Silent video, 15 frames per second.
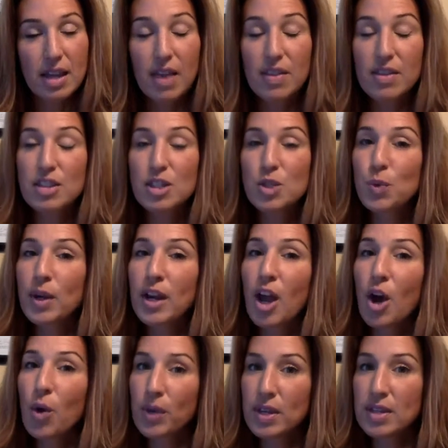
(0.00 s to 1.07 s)
and this is what I
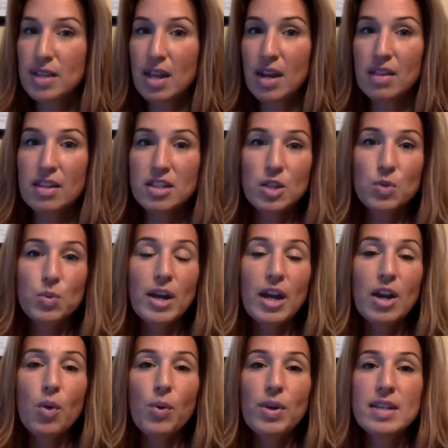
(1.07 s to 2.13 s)
always said, and this is what I'd
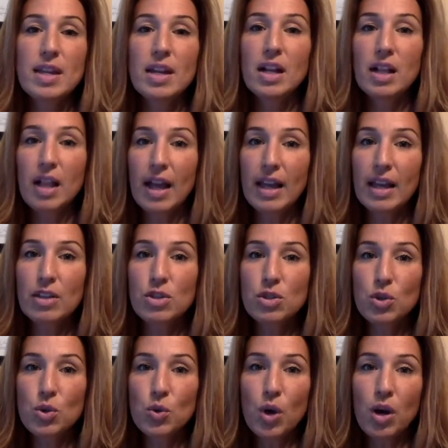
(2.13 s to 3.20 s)
always say to clients
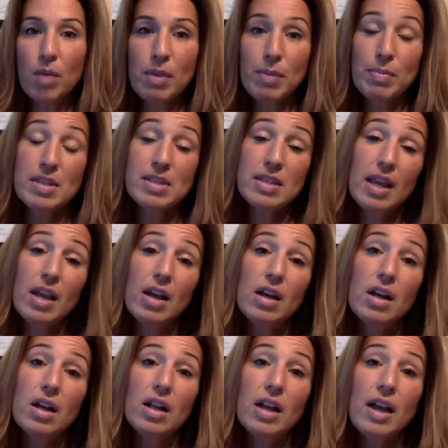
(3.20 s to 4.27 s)
who are maybe
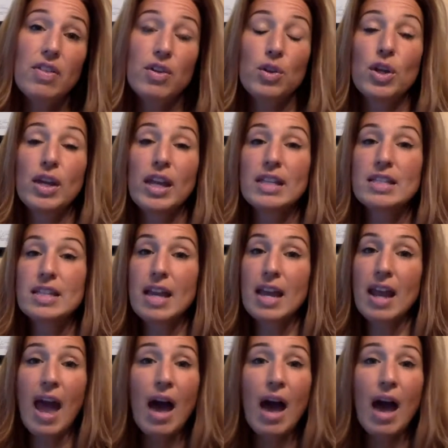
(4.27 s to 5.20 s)
single and they're looking to get